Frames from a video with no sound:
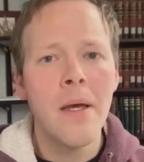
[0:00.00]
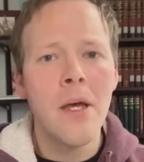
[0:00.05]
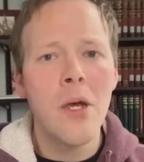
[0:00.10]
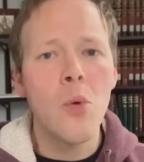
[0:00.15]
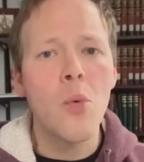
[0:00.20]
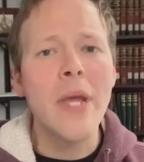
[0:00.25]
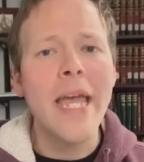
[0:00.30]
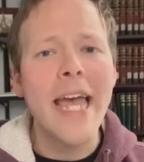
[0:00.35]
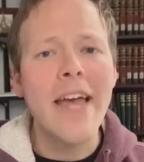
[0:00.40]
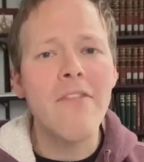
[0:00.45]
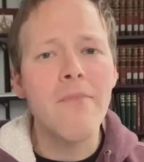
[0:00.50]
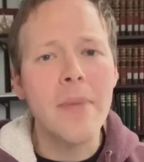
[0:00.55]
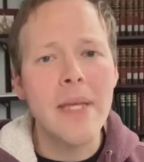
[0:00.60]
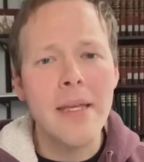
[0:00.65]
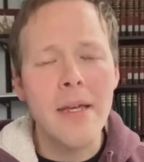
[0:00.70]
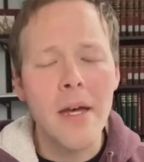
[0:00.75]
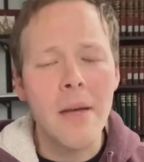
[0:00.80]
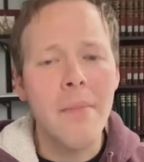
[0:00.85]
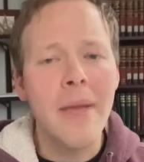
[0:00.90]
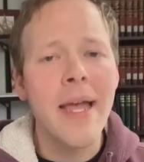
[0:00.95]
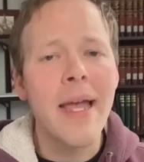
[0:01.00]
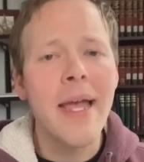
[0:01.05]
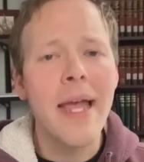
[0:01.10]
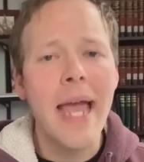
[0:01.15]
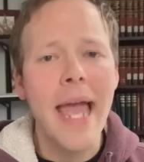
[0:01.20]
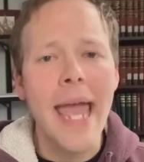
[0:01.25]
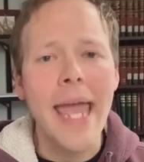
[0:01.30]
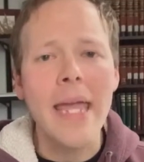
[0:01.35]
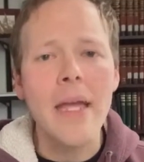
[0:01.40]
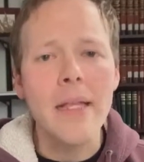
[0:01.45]
We have become
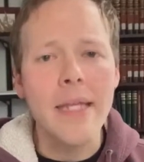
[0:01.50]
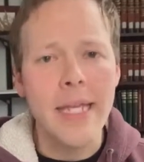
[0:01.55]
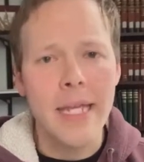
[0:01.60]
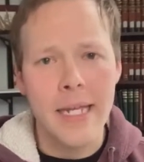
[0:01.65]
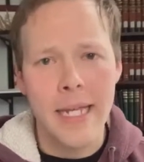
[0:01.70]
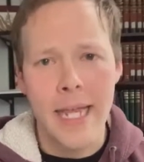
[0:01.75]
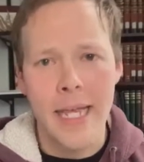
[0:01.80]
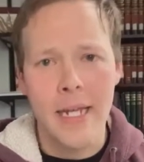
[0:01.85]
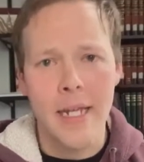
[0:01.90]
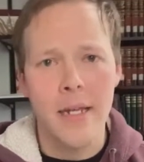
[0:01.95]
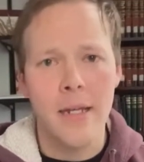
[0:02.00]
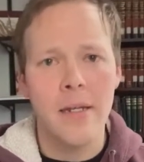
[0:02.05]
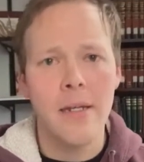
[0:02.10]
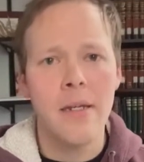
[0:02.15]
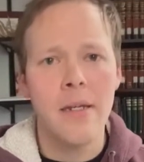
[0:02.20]
alienated